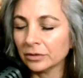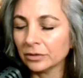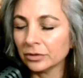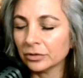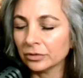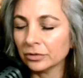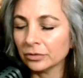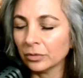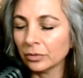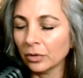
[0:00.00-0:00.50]

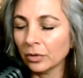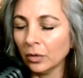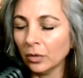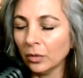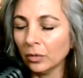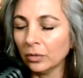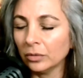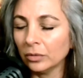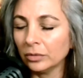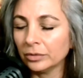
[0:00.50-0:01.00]
to
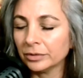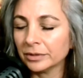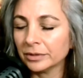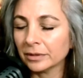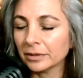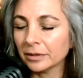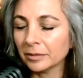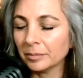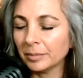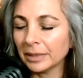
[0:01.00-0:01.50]

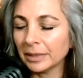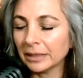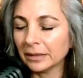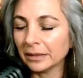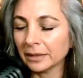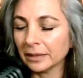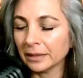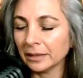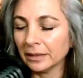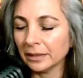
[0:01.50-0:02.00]
hold the
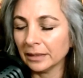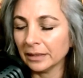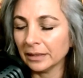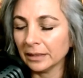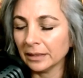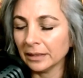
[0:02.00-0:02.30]
belly